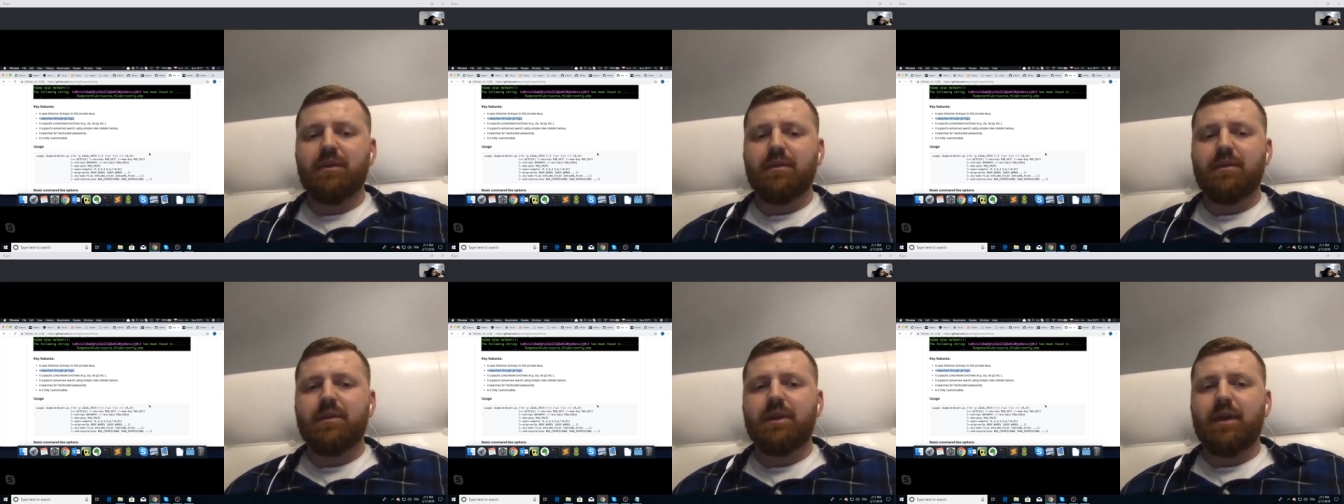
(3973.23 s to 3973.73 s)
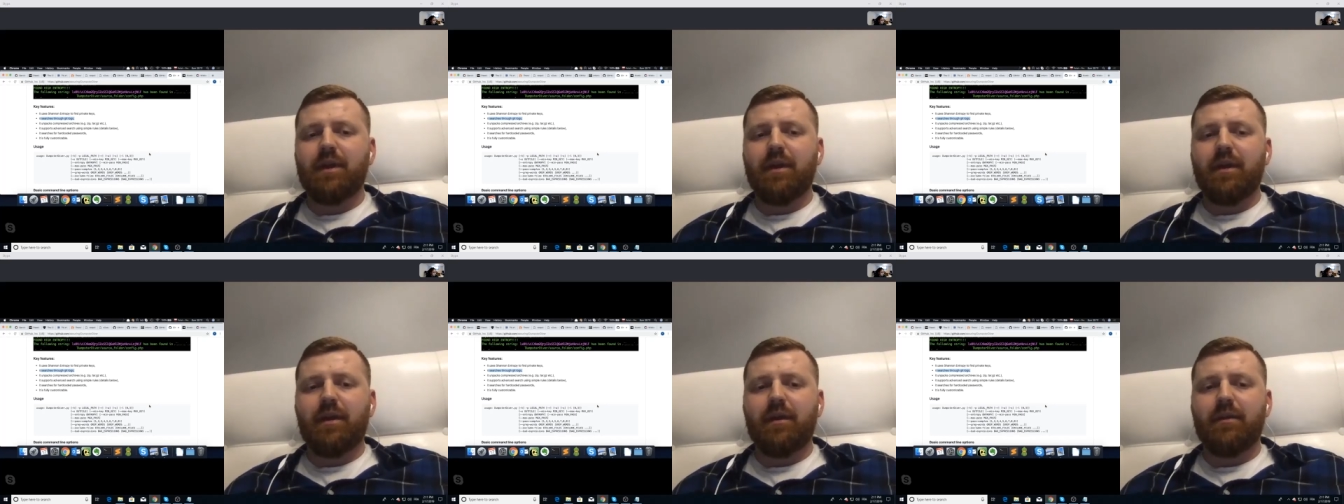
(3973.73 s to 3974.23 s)

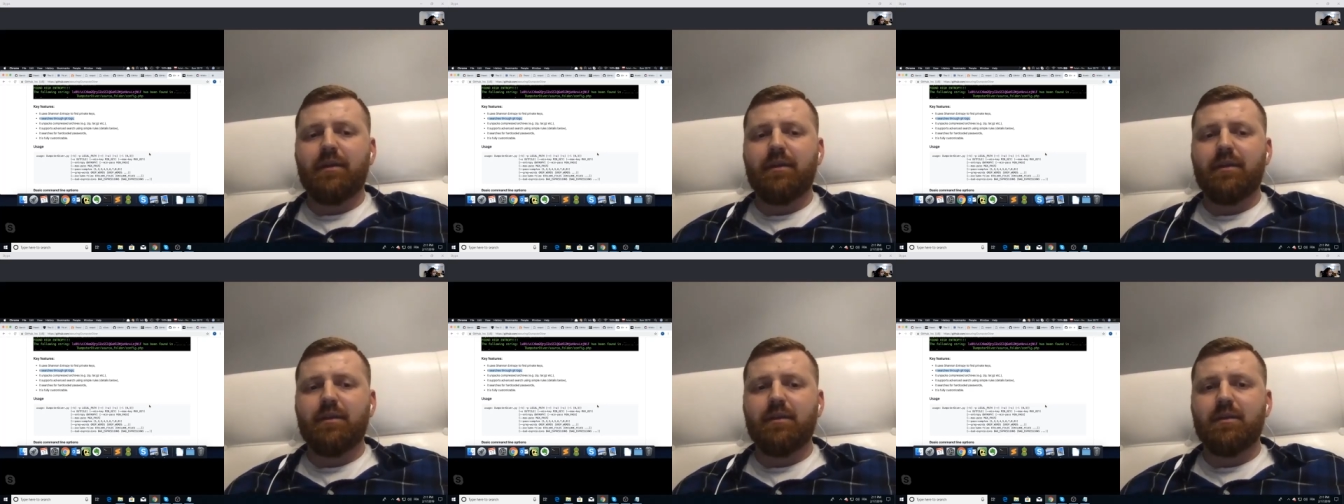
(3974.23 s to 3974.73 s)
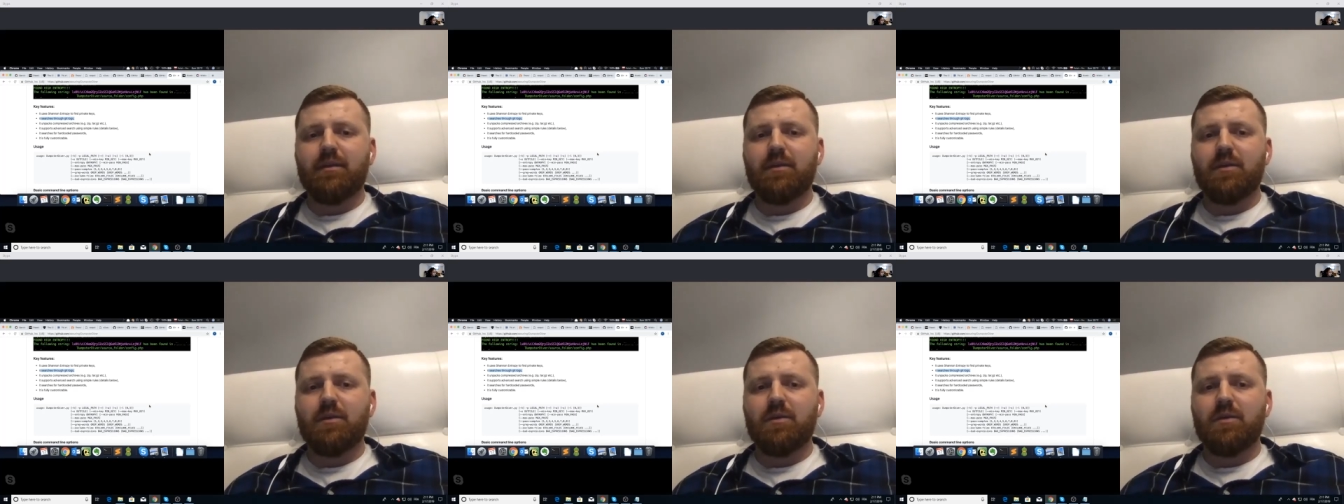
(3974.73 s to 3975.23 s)
that
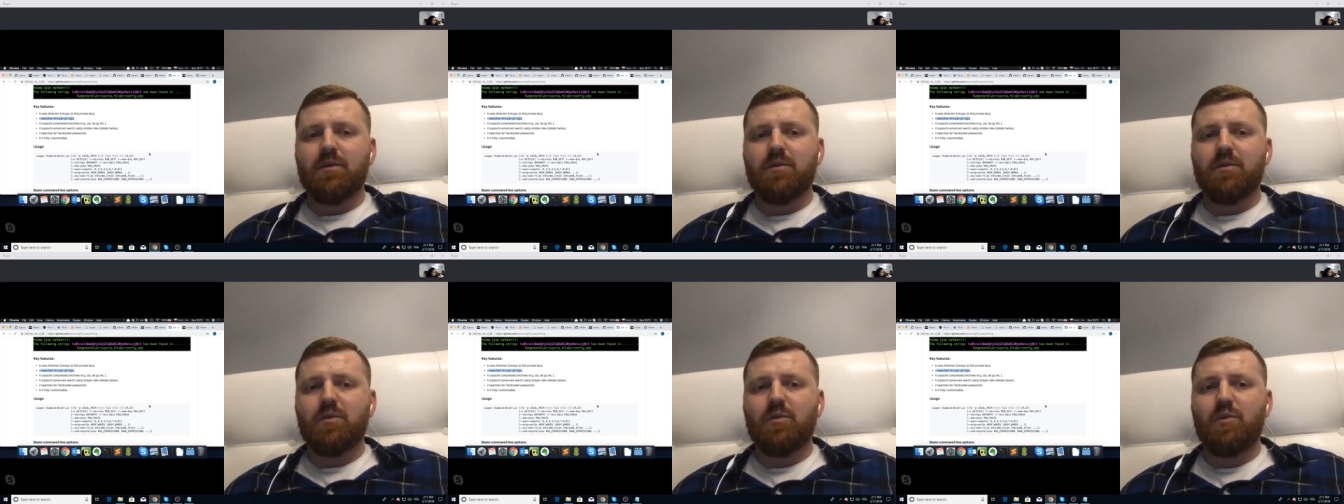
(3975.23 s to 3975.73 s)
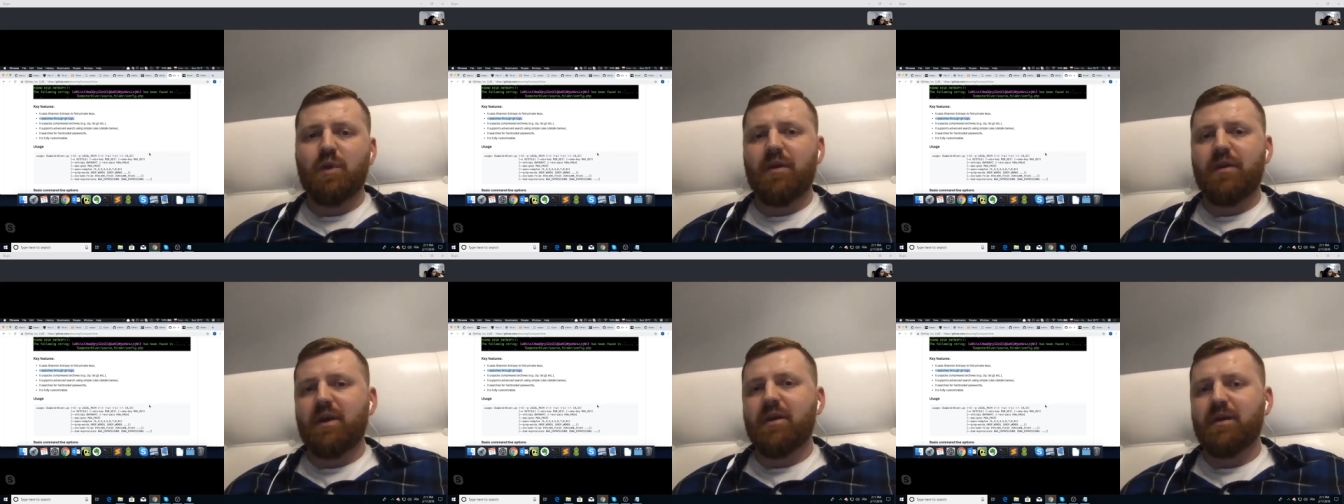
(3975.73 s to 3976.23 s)

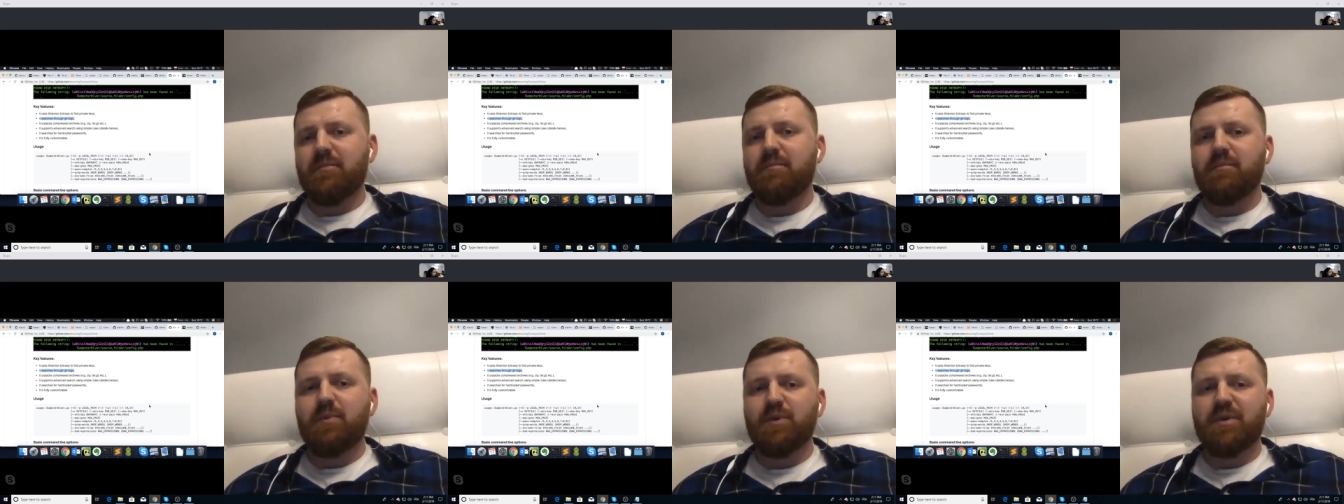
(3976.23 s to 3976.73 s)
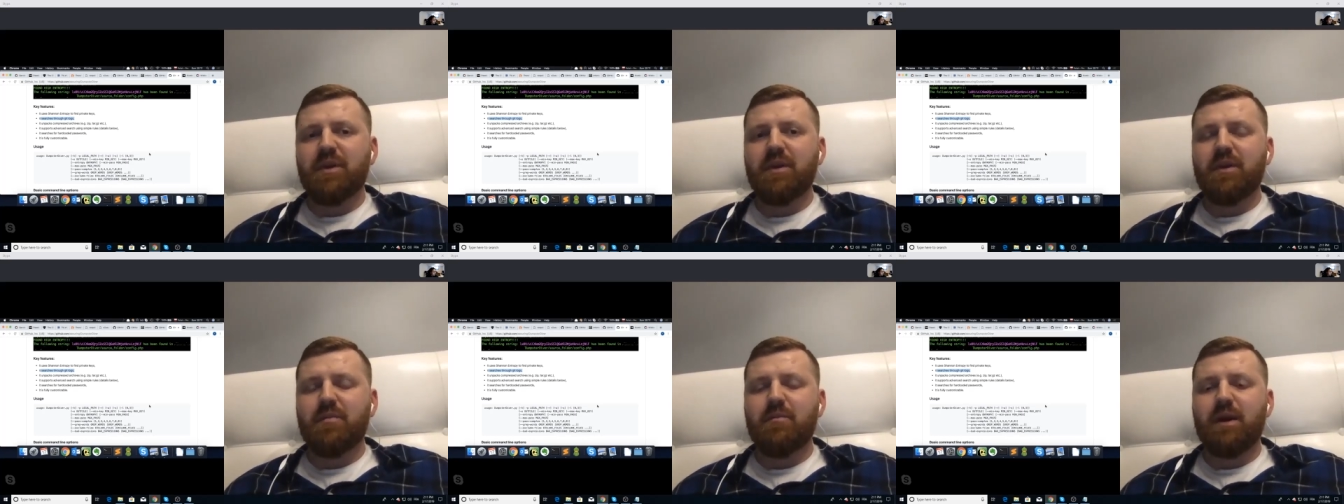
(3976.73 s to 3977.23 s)
where I'm
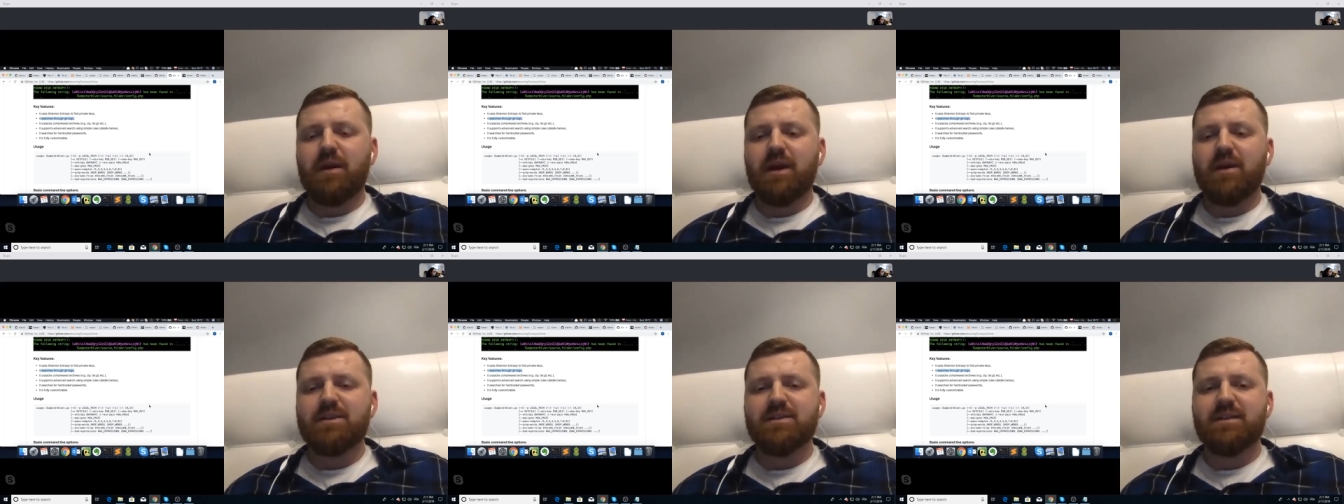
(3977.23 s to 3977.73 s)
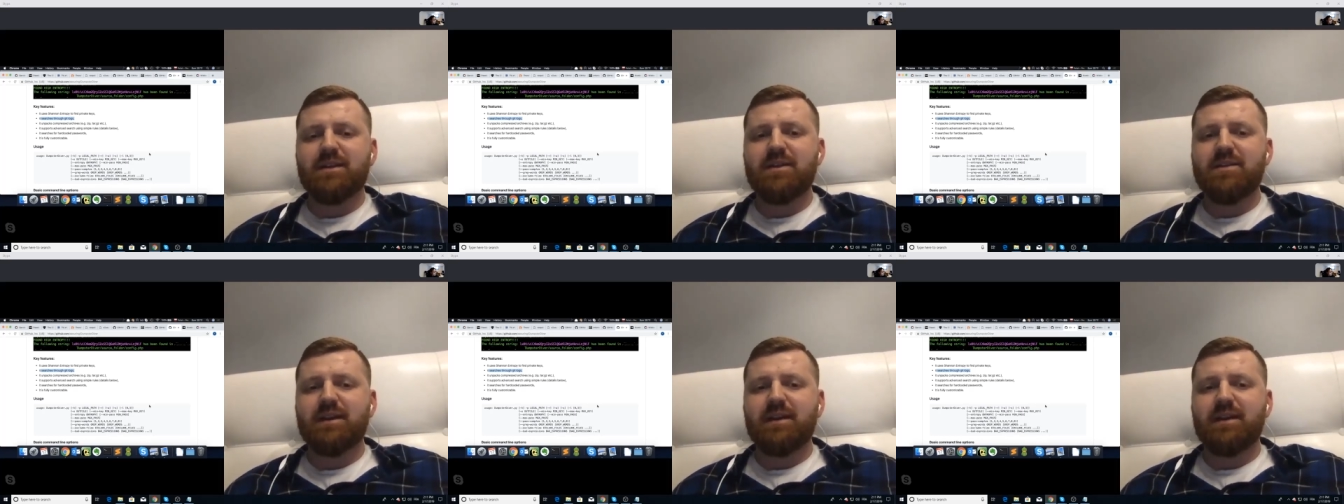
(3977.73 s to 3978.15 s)
putting my access keys,